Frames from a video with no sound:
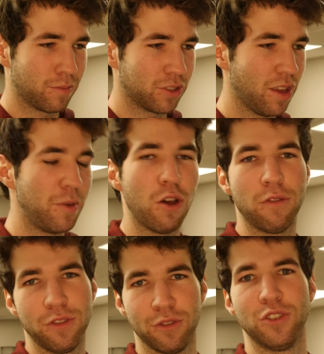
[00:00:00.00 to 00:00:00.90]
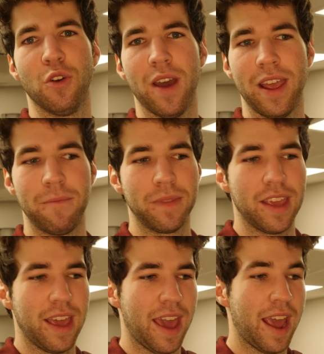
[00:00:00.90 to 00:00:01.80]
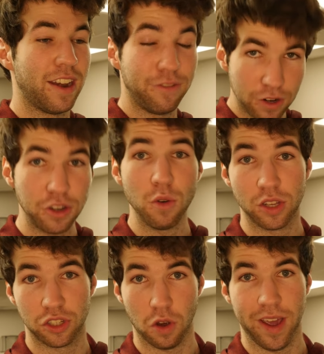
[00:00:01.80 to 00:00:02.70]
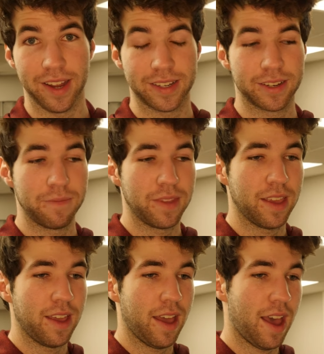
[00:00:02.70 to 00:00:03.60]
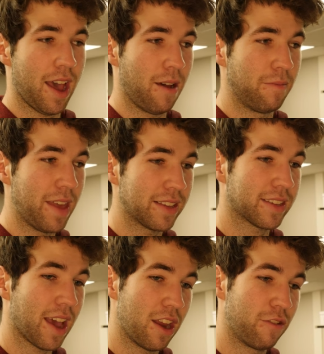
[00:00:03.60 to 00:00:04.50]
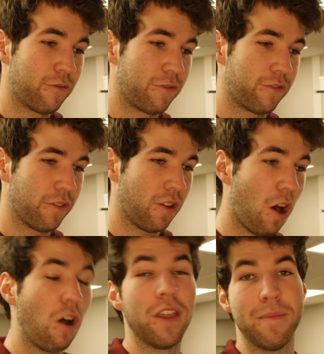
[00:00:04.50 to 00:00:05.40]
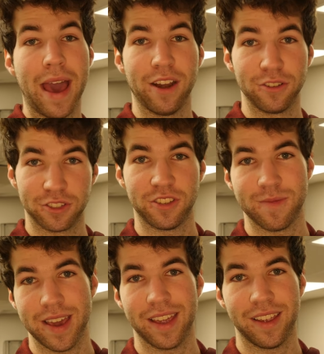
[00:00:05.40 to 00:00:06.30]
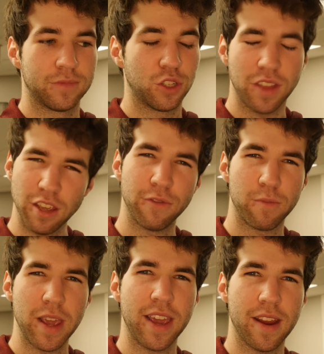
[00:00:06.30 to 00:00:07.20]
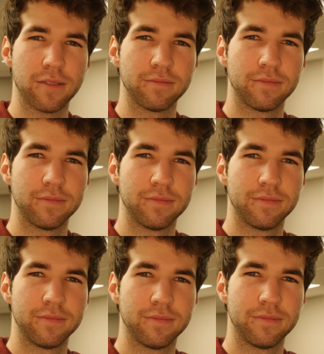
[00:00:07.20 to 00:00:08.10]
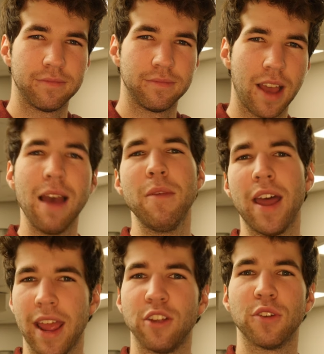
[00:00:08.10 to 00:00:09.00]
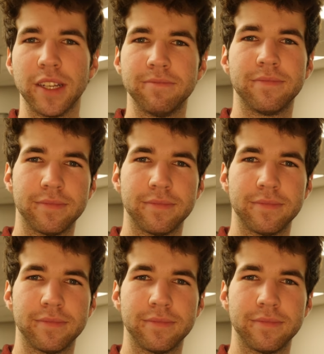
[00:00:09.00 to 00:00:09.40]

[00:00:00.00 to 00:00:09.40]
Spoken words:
So let me know if you enjoy it. And if you do enjoy it, that's kind of all that matters to me. So thank you for being here. I'm not angry.